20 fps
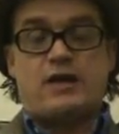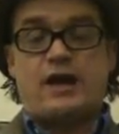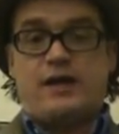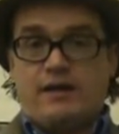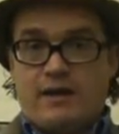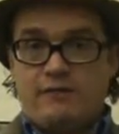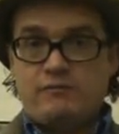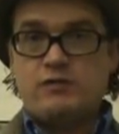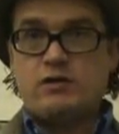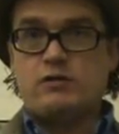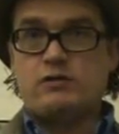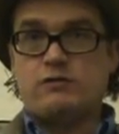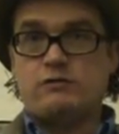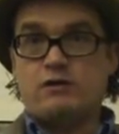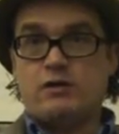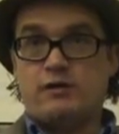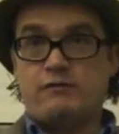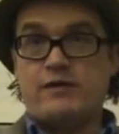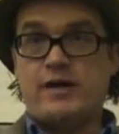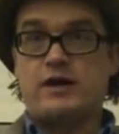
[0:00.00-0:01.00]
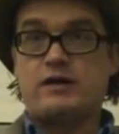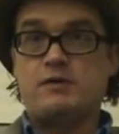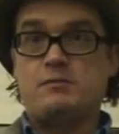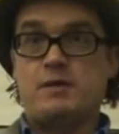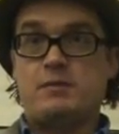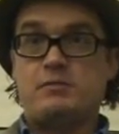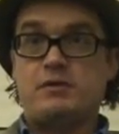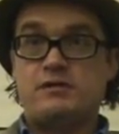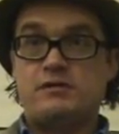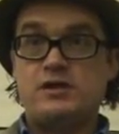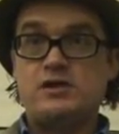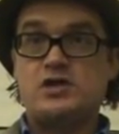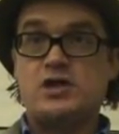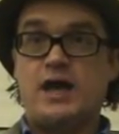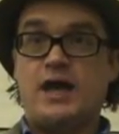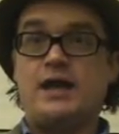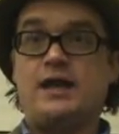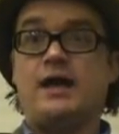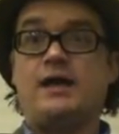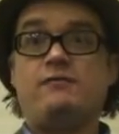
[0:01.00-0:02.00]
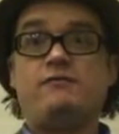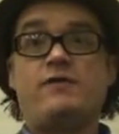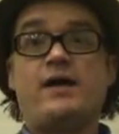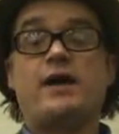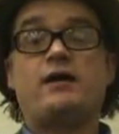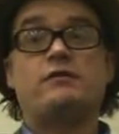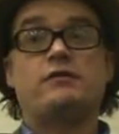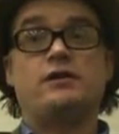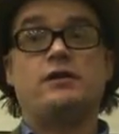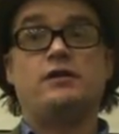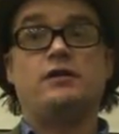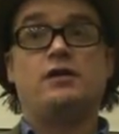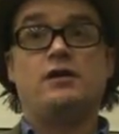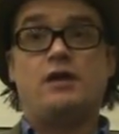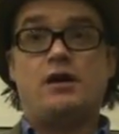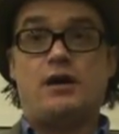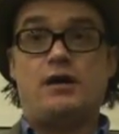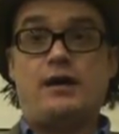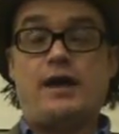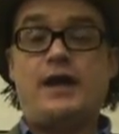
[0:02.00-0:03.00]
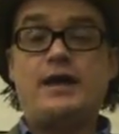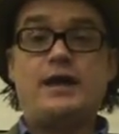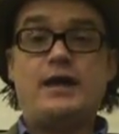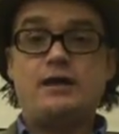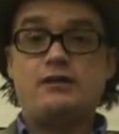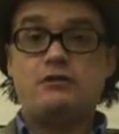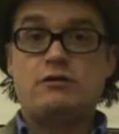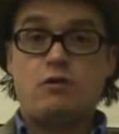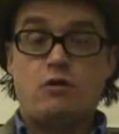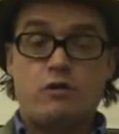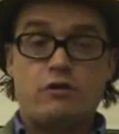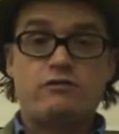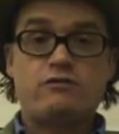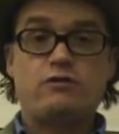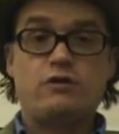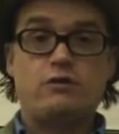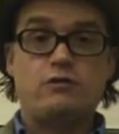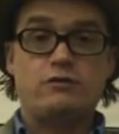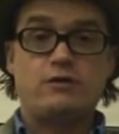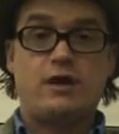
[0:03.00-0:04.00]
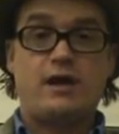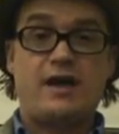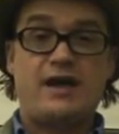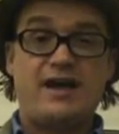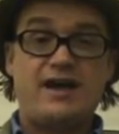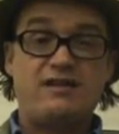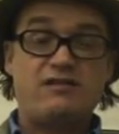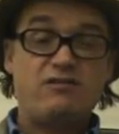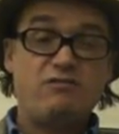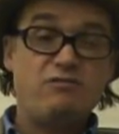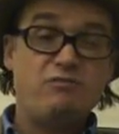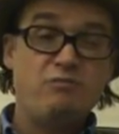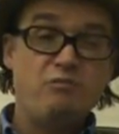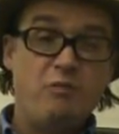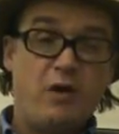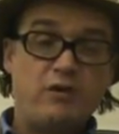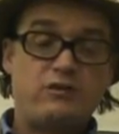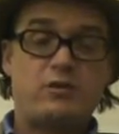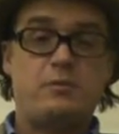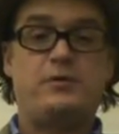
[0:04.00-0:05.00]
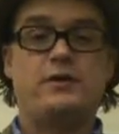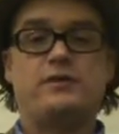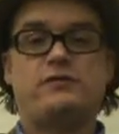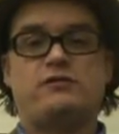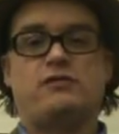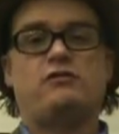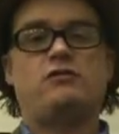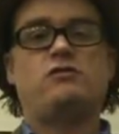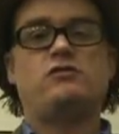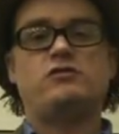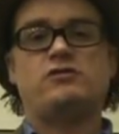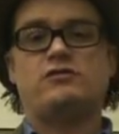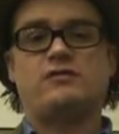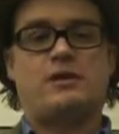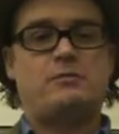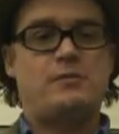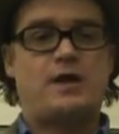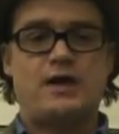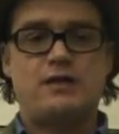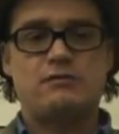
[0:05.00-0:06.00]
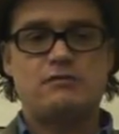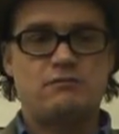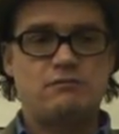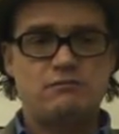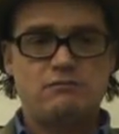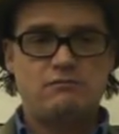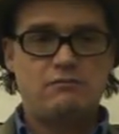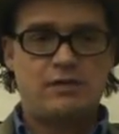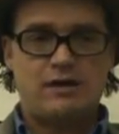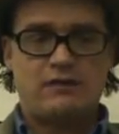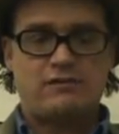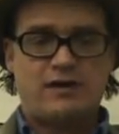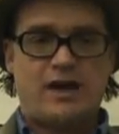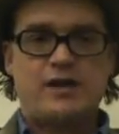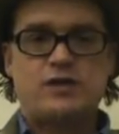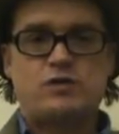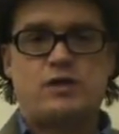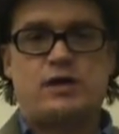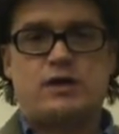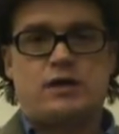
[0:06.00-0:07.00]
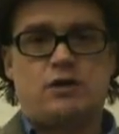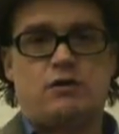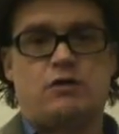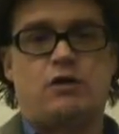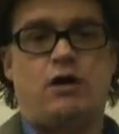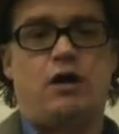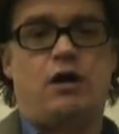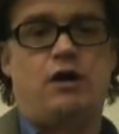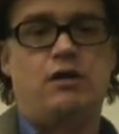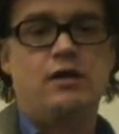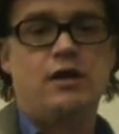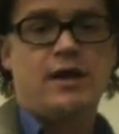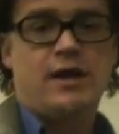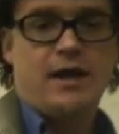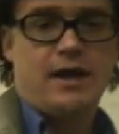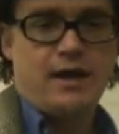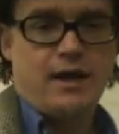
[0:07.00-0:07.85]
And I have known a faculty member to teach an 8-8 course load at multiple institutions. I'm not exaggerating here at all.